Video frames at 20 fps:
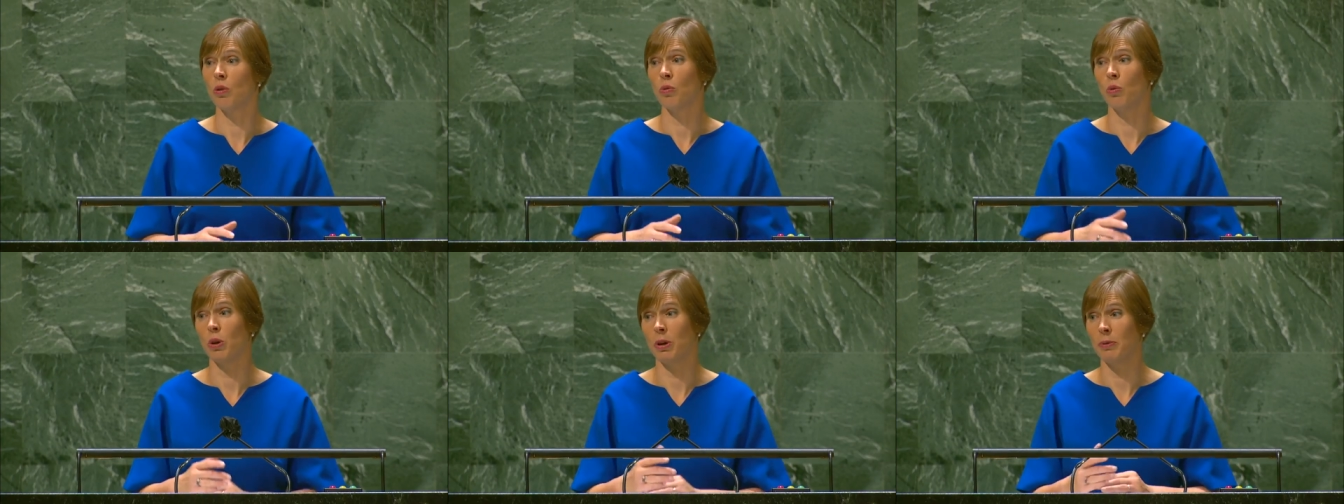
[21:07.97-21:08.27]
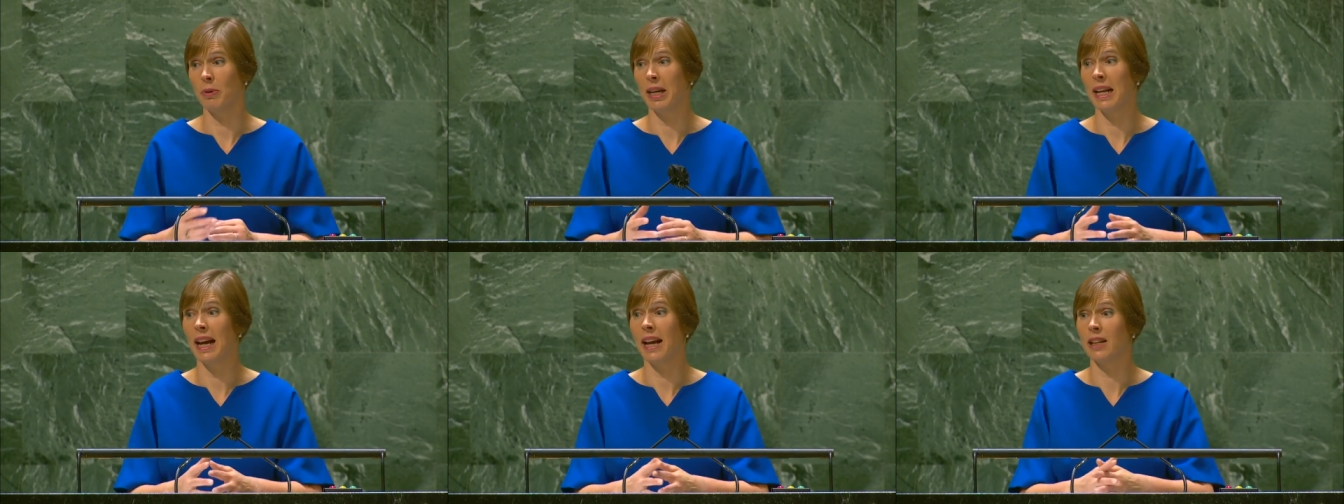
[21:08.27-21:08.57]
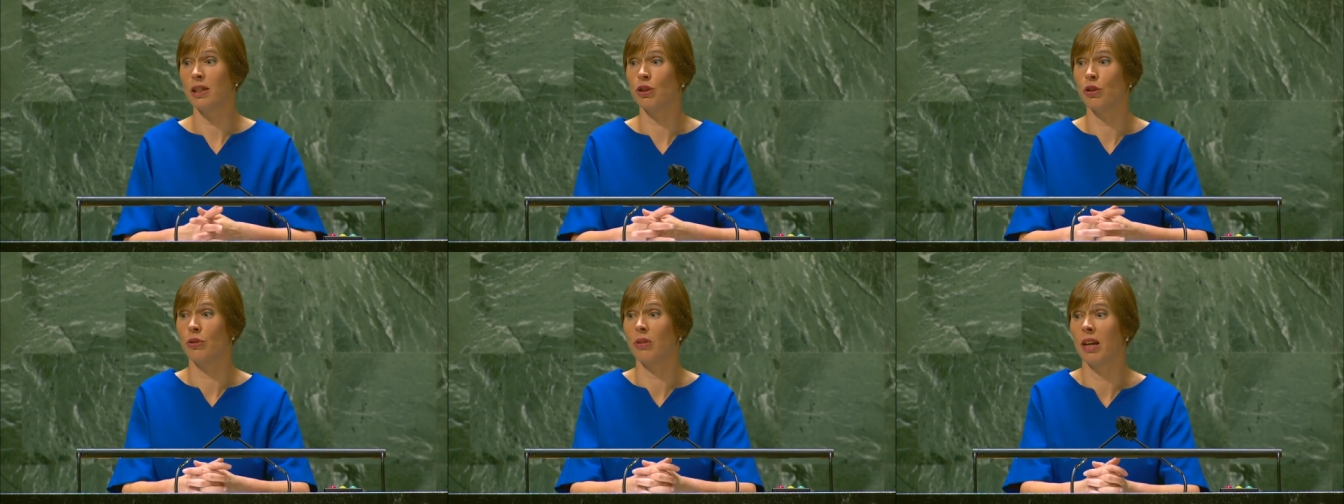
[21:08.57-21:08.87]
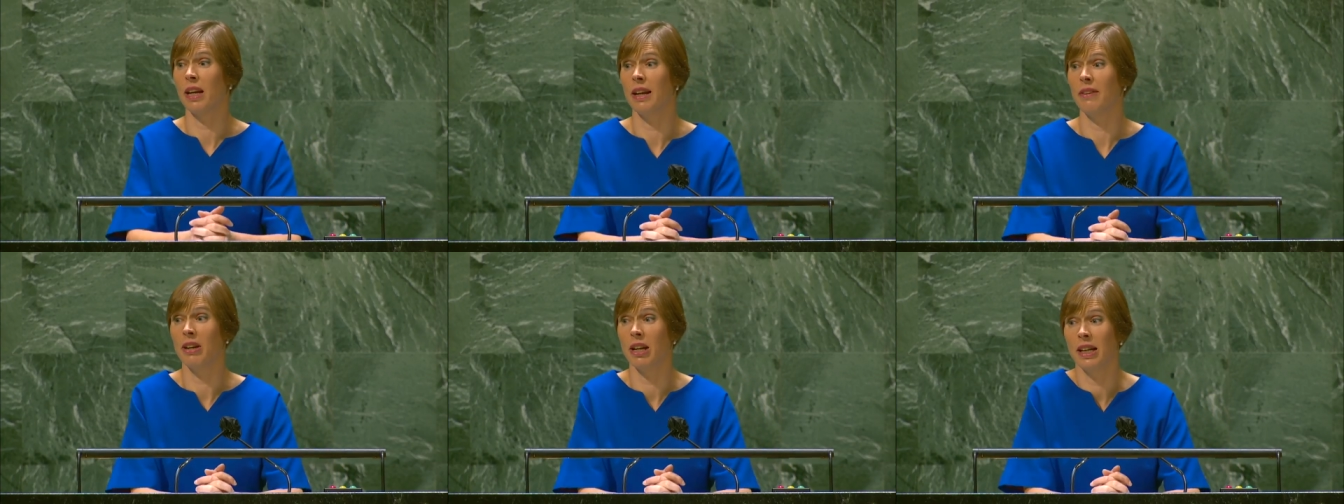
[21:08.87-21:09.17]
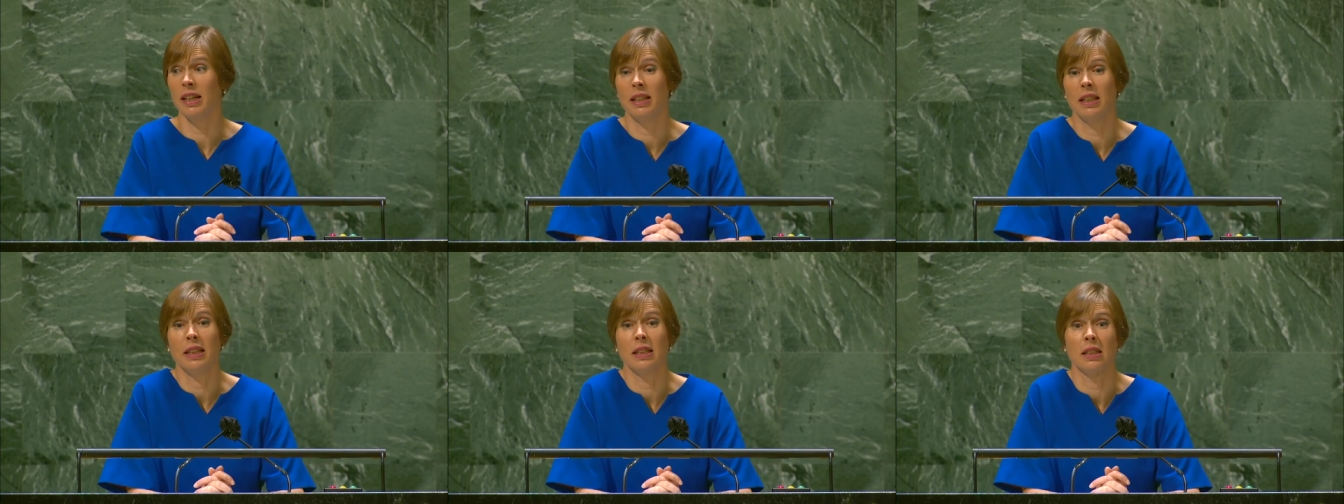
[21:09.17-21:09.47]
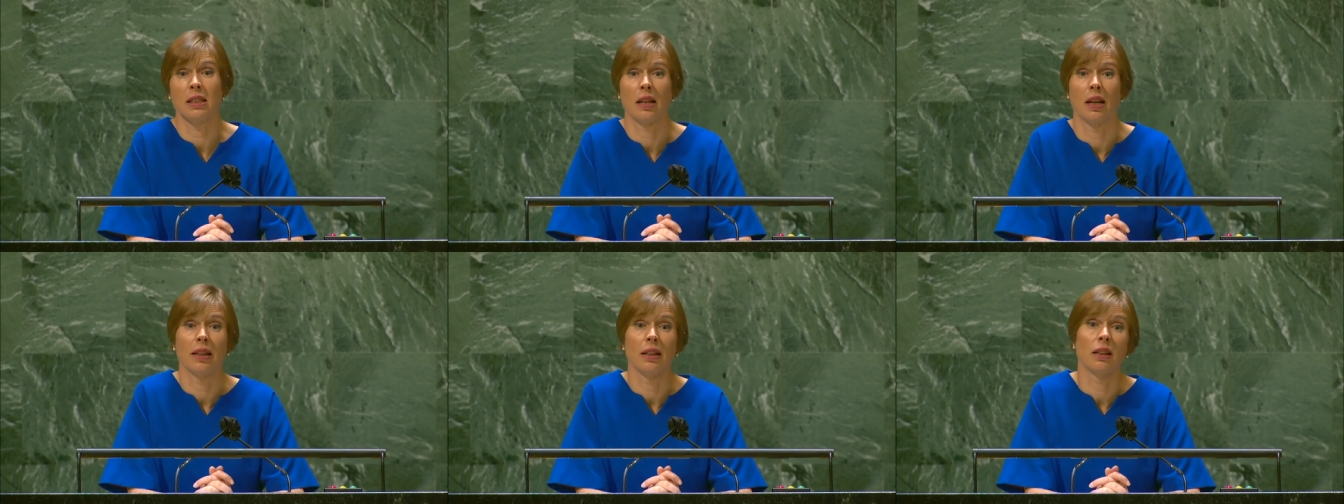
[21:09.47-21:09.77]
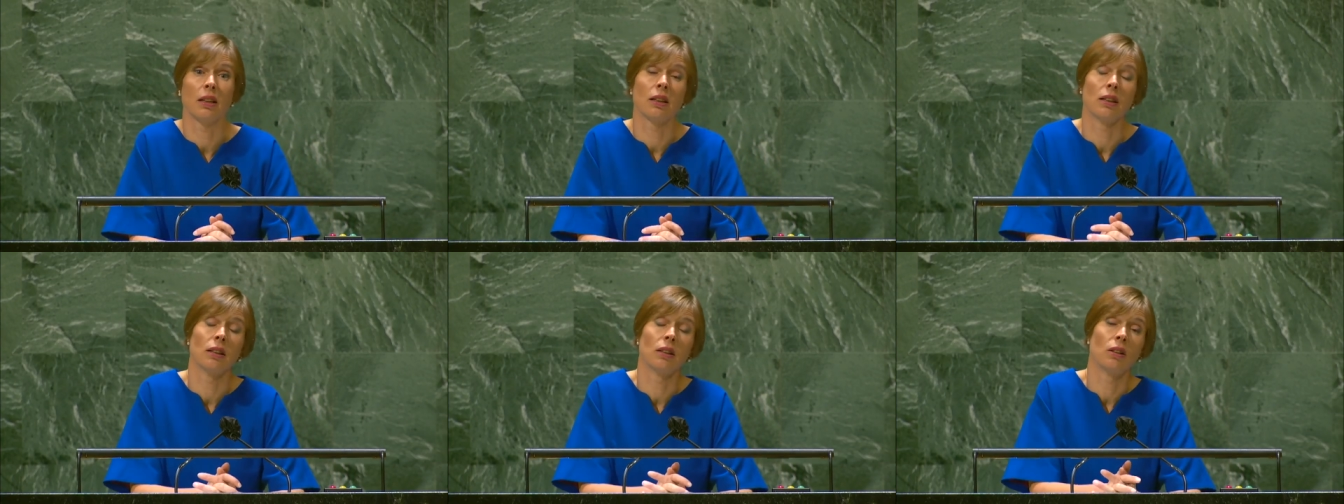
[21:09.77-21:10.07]
we will add to the never-ending
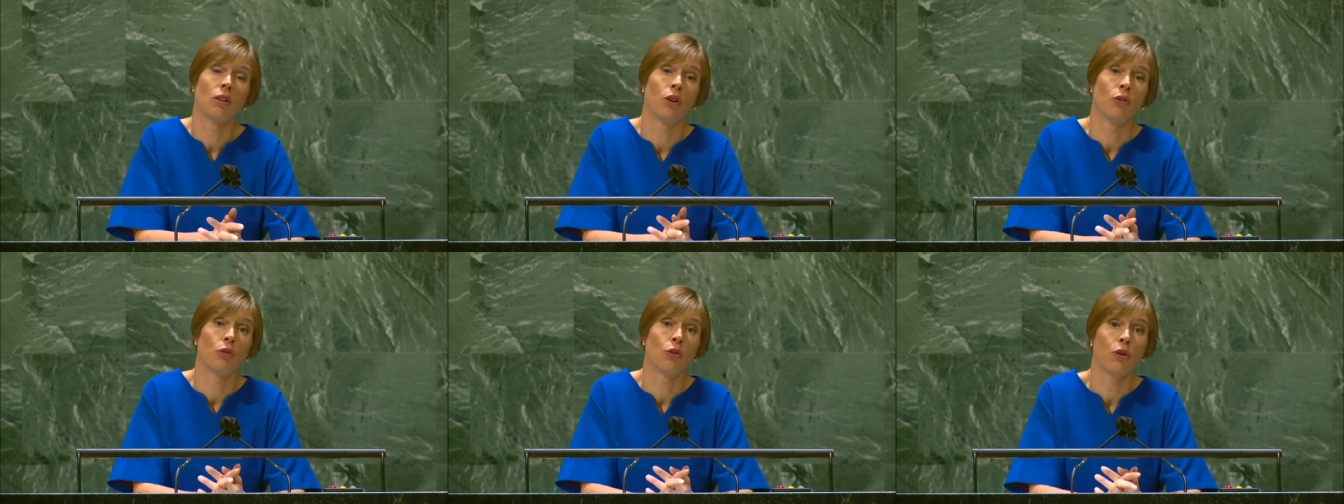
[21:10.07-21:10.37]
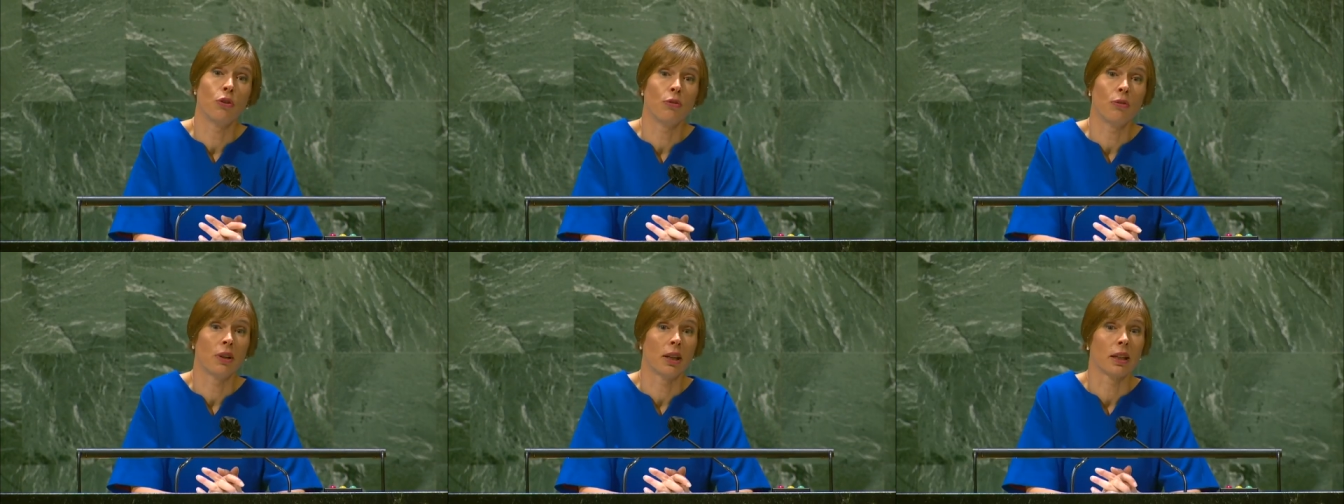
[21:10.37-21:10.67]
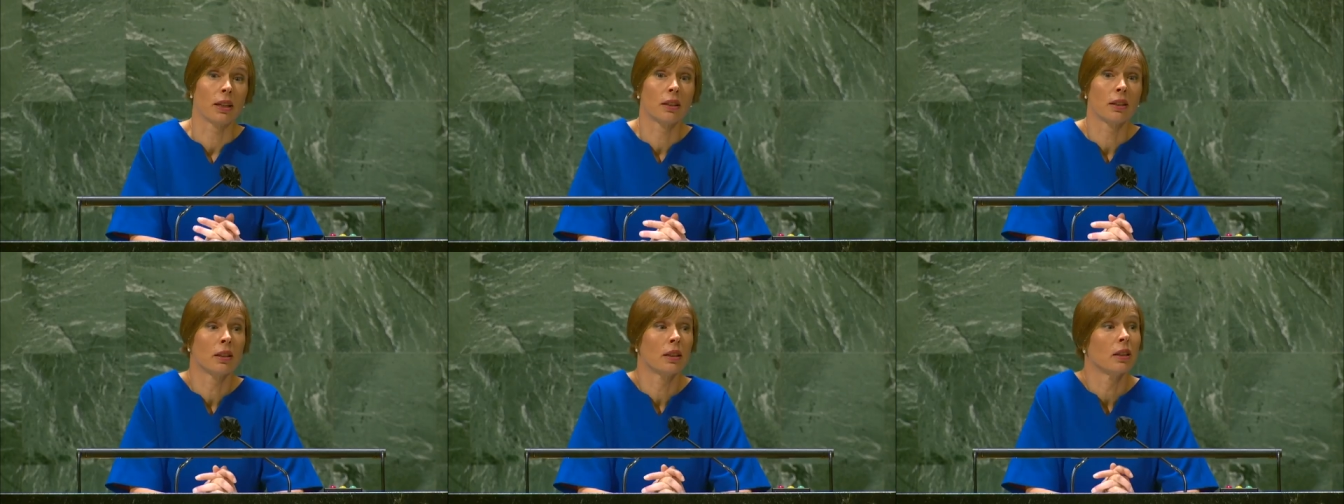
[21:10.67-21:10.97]
cycle of conflict.